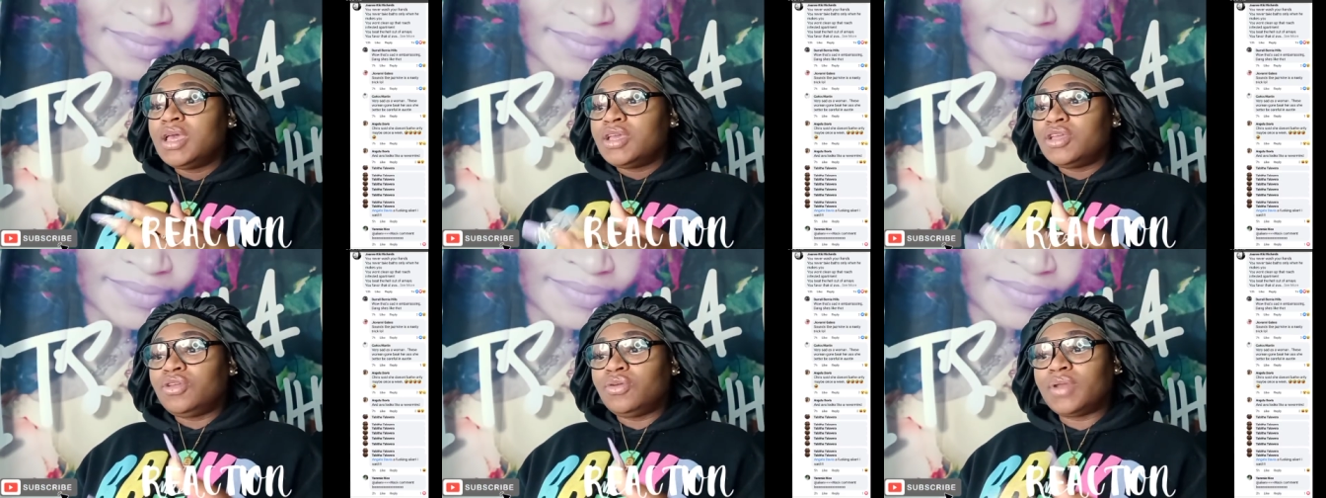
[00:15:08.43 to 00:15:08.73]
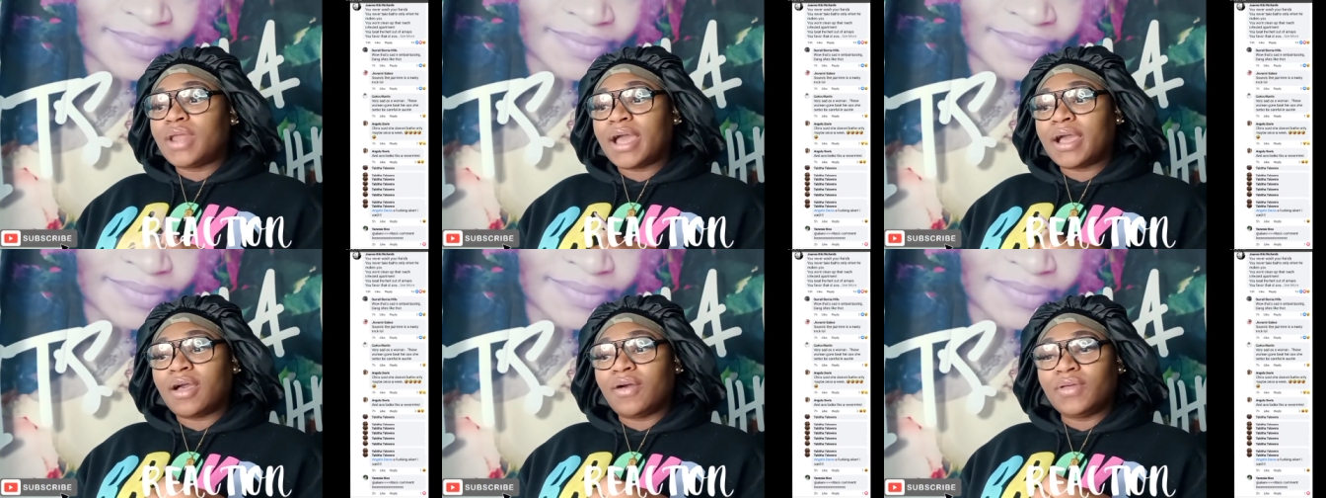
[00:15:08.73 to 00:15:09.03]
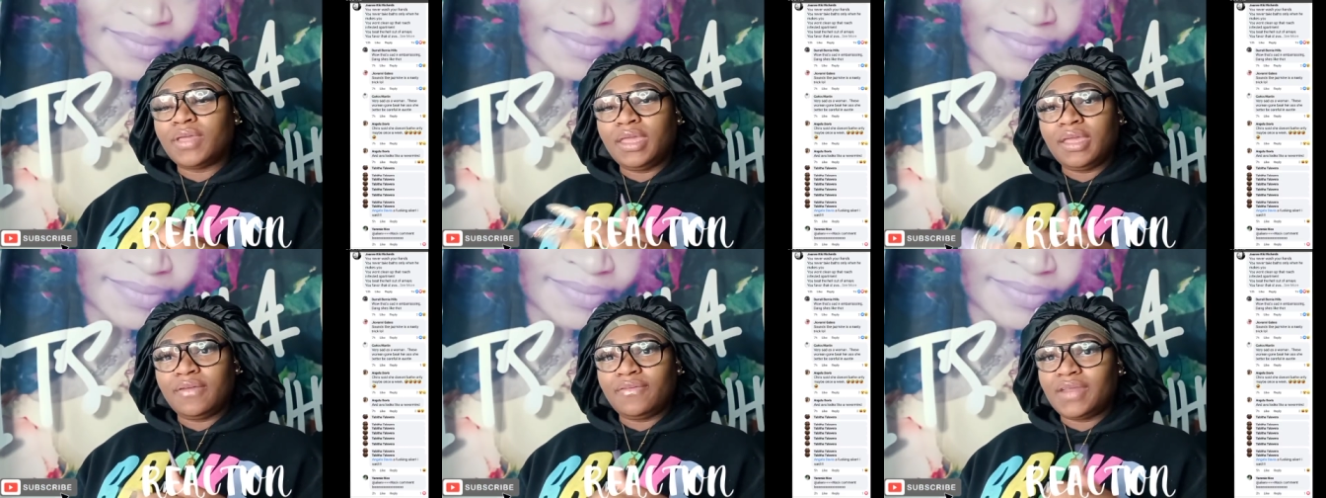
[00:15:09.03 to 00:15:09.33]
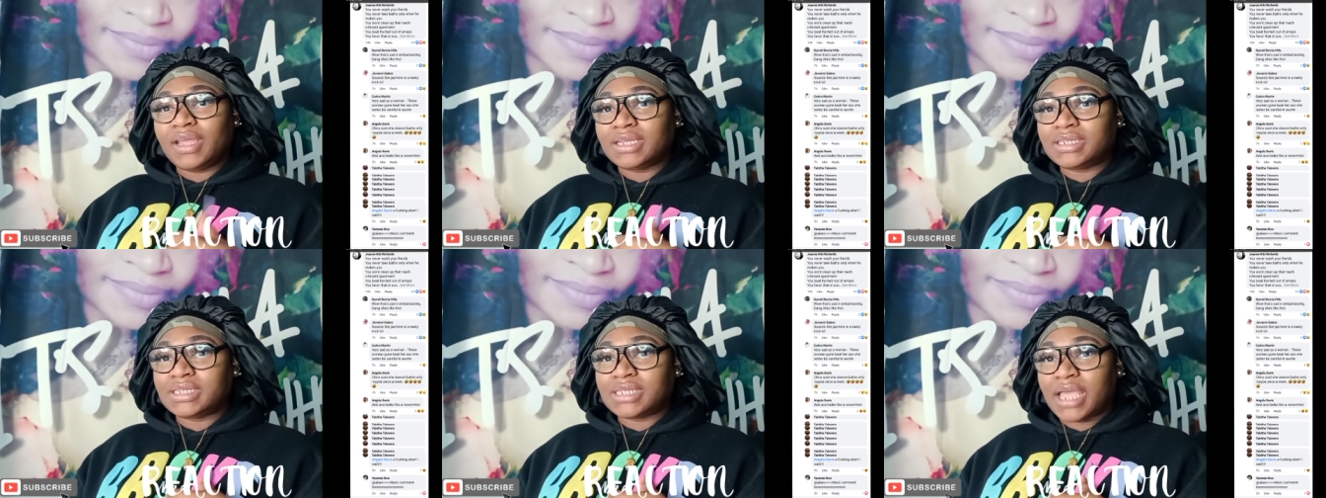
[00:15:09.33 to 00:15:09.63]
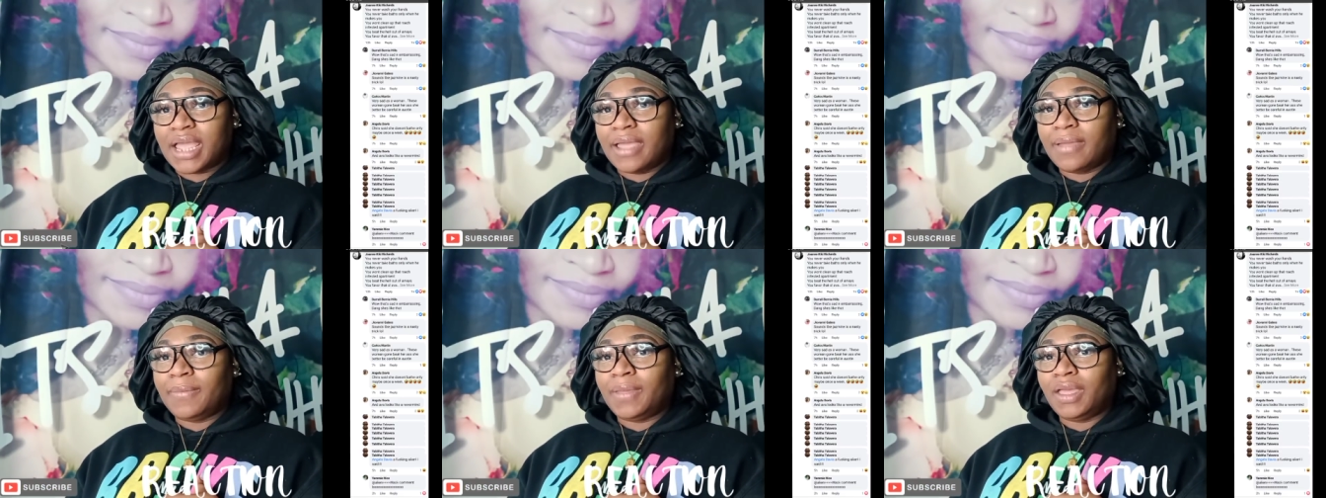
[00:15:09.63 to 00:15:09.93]
You're not gonna give that
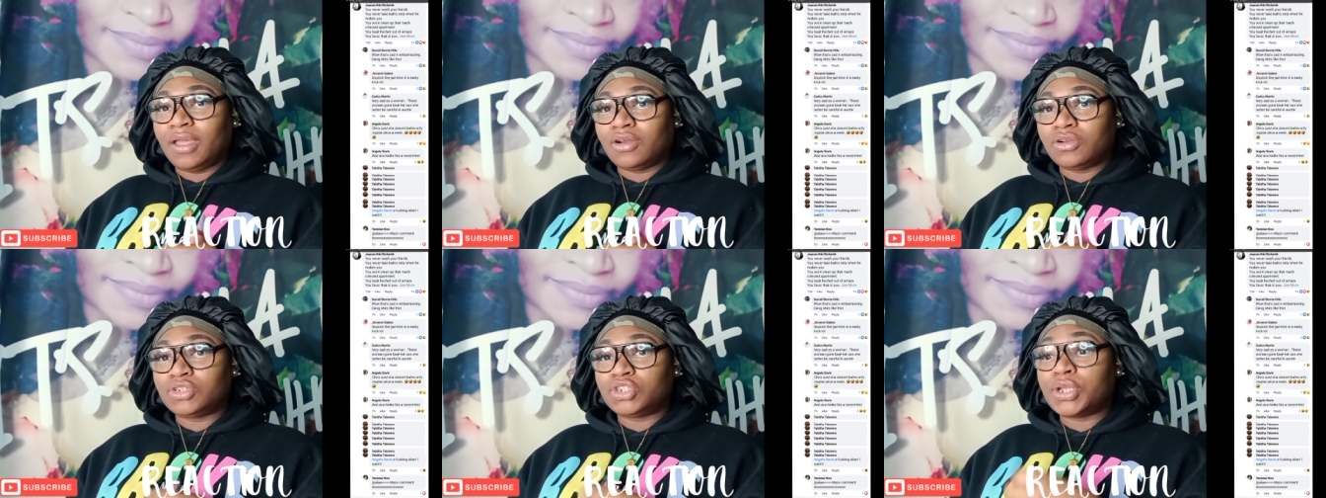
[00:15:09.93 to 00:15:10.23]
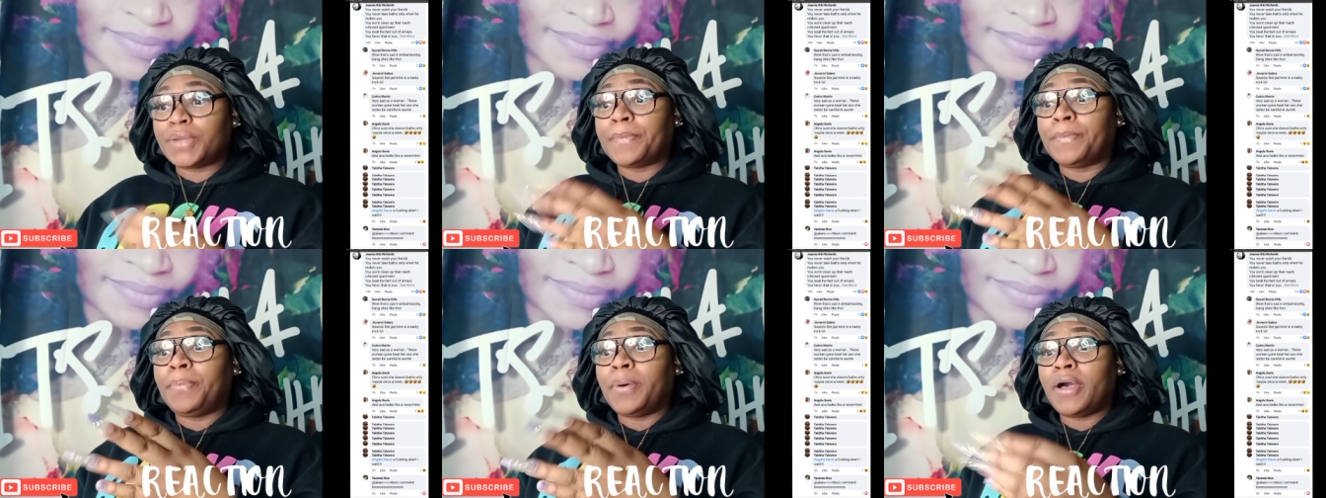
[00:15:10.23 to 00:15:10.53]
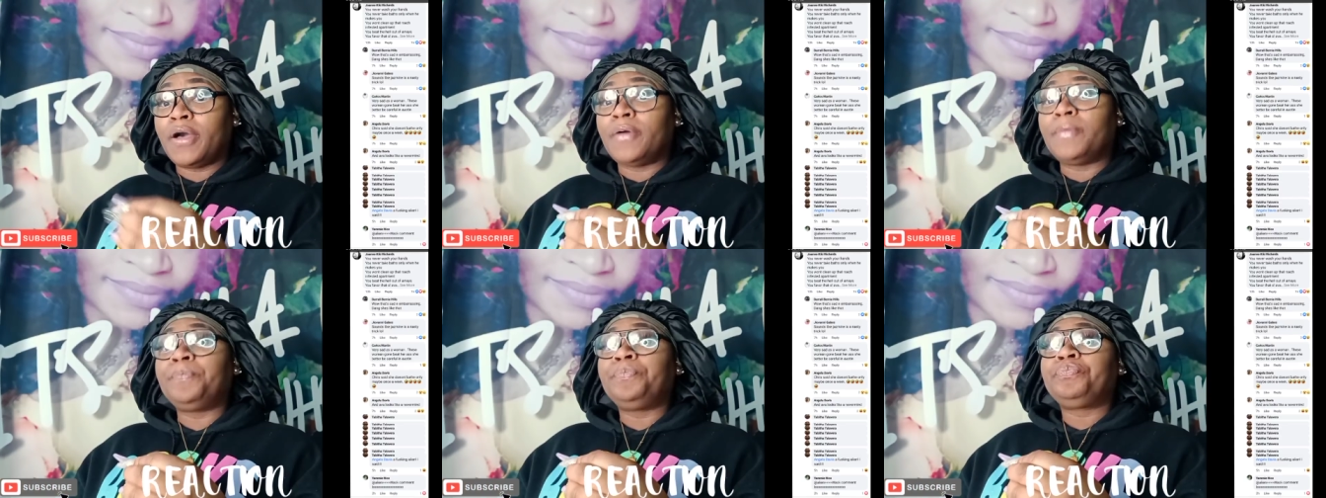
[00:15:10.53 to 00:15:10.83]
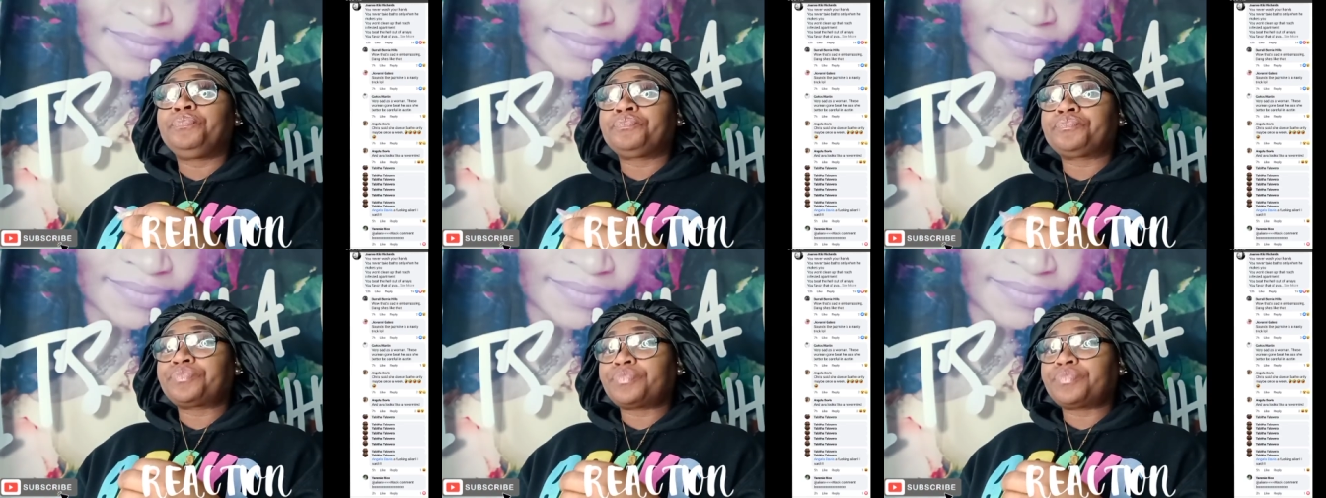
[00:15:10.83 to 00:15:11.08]
same energy, but